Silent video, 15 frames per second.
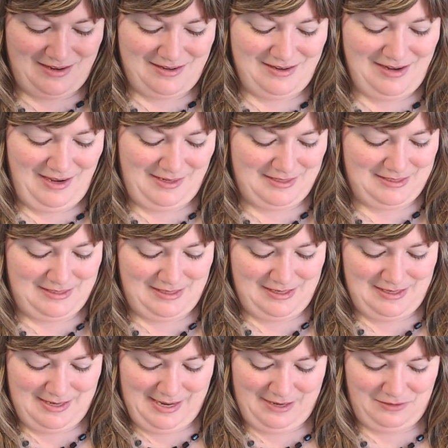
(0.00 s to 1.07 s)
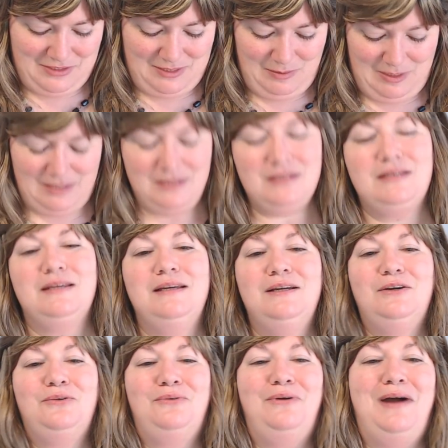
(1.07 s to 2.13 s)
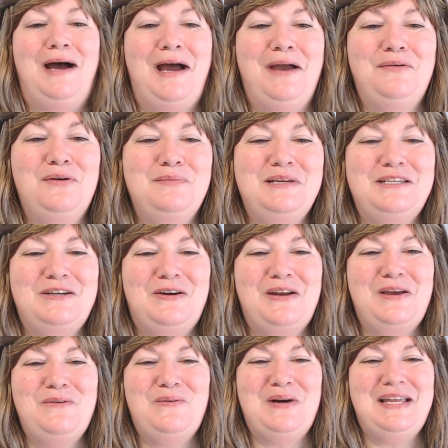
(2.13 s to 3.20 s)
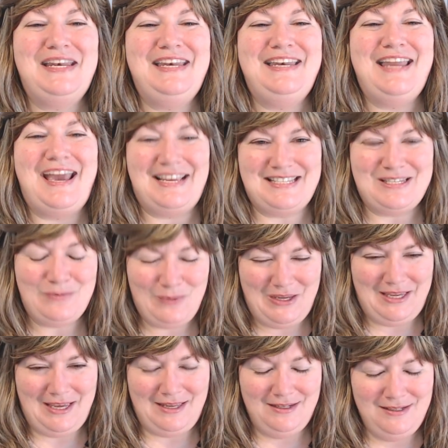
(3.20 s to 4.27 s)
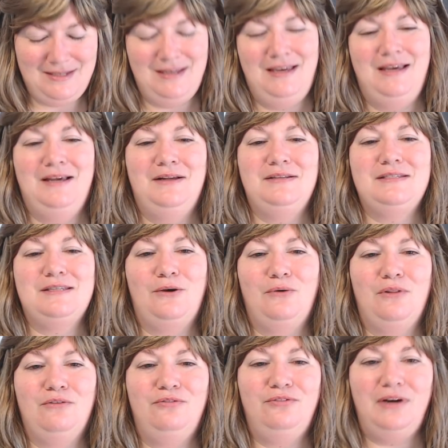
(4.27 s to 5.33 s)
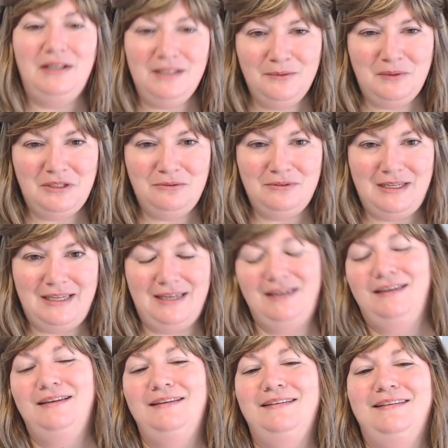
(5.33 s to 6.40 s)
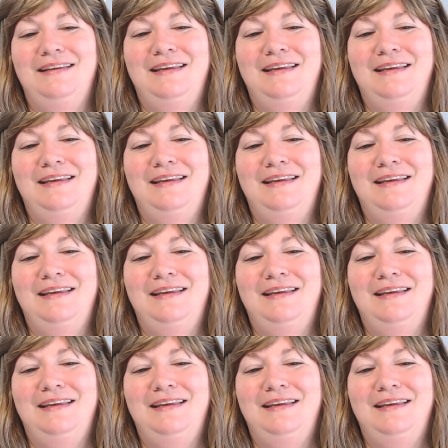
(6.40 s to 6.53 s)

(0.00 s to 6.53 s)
Next announcement, Rye will be turning 1 next weekend. So the following weekend,